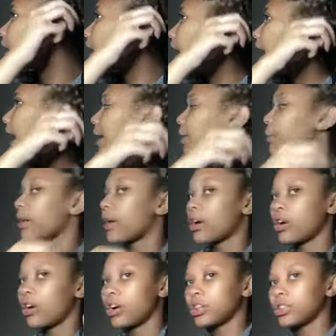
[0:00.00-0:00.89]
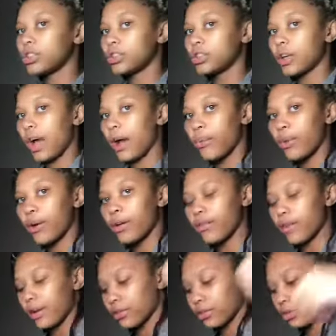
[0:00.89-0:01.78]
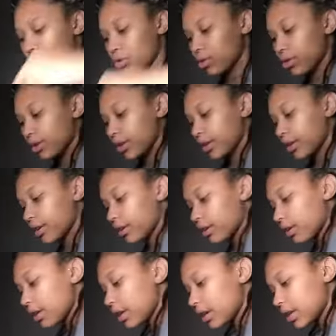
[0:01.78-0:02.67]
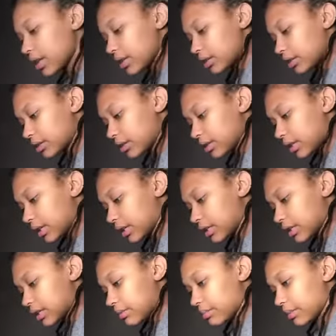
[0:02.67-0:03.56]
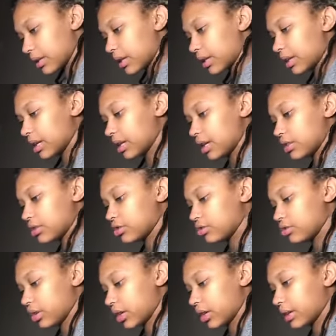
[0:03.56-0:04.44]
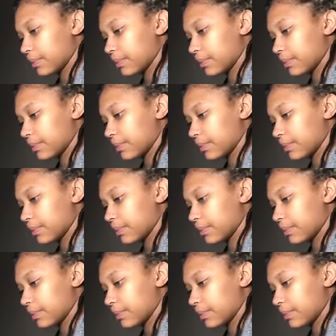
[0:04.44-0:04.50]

I went around the corner to get something to eat and drink.